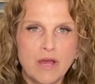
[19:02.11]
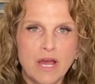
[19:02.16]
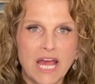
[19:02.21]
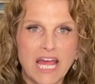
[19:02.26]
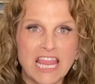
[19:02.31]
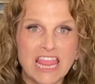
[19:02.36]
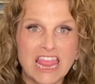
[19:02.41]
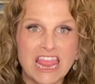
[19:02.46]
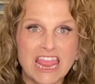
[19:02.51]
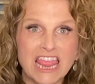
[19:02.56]

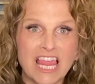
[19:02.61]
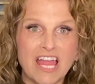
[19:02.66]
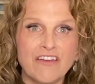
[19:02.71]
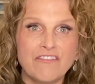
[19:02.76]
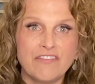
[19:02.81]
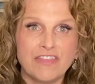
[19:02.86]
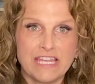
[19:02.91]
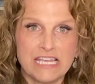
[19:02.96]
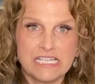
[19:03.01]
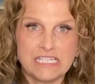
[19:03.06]
I
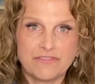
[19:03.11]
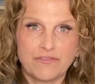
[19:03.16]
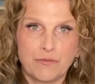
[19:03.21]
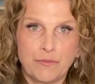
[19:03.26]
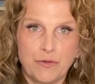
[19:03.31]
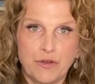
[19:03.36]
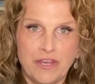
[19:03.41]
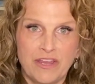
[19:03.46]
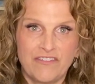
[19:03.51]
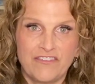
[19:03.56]
love these for
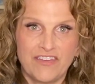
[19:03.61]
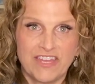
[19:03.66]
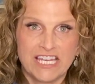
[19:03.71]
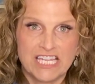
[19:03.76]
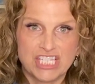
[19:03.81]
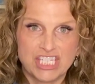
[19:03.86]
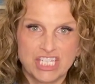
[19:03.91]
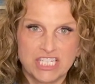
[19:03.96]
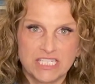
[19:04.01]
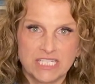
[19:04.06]
putting
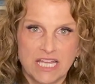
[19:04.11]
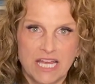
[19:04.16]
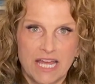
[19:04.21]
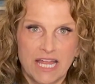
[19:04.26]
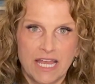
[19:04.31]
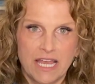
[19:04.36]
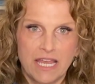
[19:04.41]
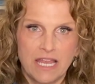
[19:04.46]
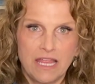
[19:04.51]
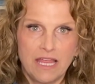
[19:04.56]
finishes
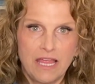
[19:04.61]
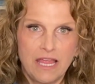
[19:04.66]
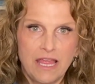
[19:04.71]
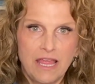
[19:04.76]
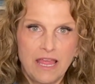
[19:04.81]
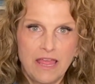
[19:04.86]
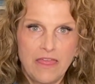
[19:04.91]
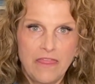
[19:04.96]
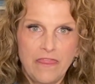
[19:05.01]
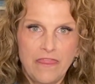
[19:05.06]
on.
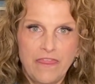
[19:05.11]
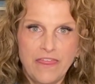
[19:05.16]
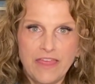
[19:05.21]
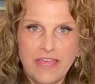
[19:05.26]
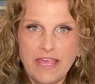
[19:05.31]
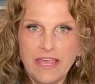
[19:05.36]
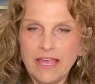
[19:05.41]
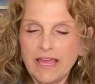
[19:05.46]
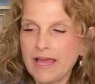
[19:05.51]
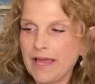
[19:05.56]
Let
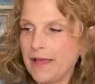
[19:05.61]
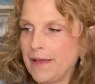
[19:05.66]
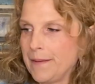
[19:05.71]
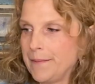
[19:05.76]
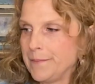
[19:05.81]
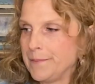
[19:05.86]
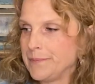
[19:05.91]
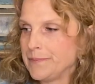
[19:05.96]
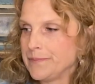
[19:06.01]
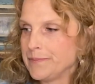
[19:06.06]

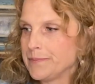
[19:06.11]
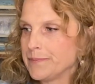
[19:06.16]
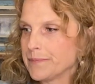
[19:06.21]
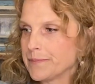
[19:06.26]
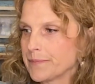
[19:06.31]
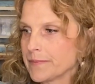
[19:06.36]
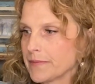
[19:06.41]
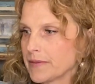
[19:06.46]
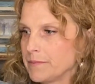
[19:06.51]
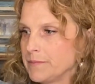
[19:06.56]

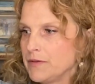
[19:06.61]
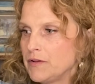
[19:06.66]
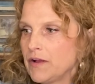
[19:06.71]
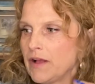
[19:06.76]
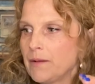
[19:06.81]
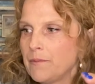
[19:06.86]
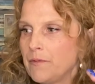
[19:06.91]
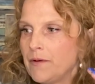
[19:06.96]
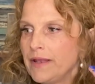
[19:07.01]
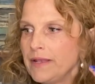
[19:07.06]
me
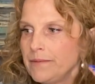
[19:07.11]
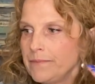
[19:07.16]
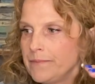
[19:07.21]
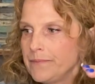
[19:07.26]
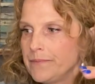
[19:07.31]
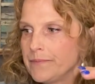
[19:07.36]
grab one.